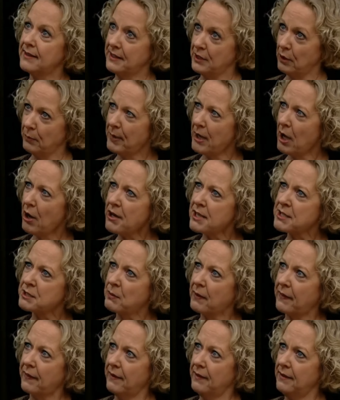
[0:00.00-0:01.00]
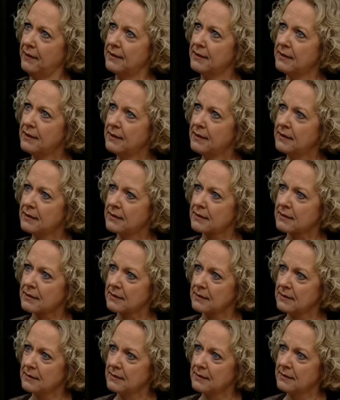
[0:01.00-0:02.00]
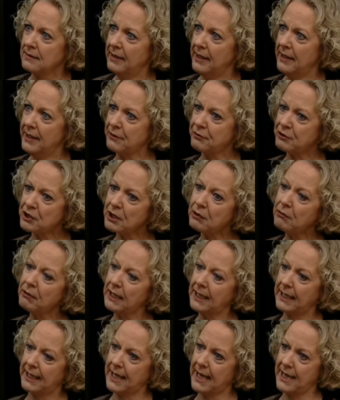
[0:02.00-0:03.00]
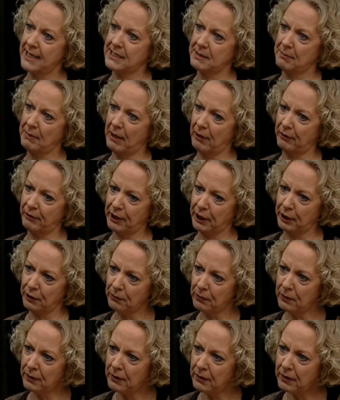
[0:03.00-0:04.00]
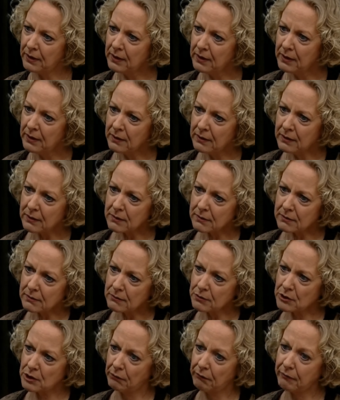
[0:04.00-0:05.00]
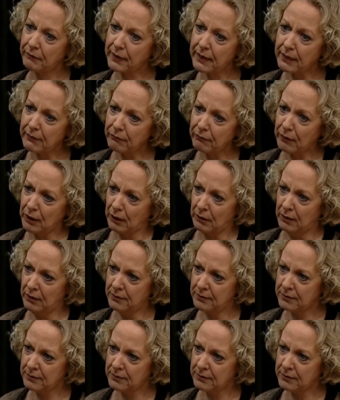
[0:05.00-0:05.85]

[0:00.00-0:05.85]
then you'll be honest with her. And if she really cares about you, she'll forgive you.